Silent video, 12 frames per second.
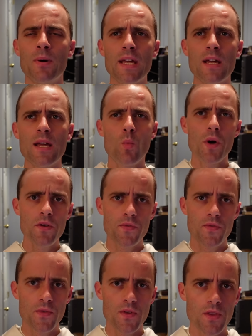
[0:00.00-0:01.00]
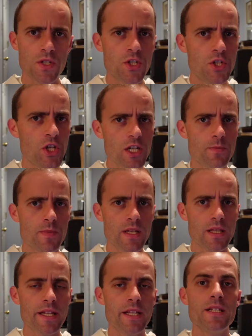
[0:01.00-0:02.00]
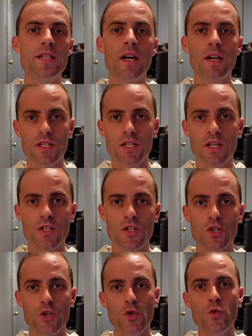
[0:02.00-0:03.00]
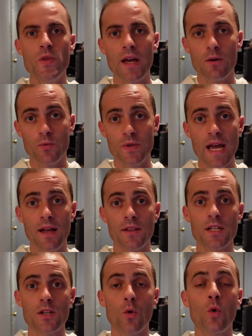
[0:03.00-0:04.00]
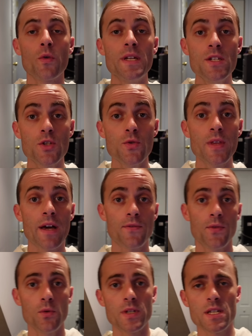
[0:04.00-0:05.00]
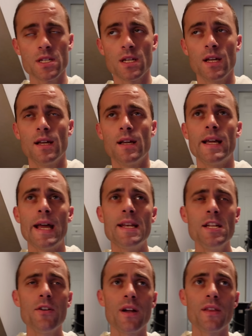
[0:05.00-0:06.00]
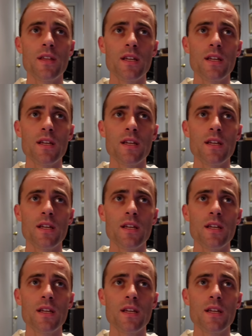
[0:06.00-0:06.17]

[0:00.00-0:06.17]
But then what of the judgment that conducts us to that reality or into that fullness? And here I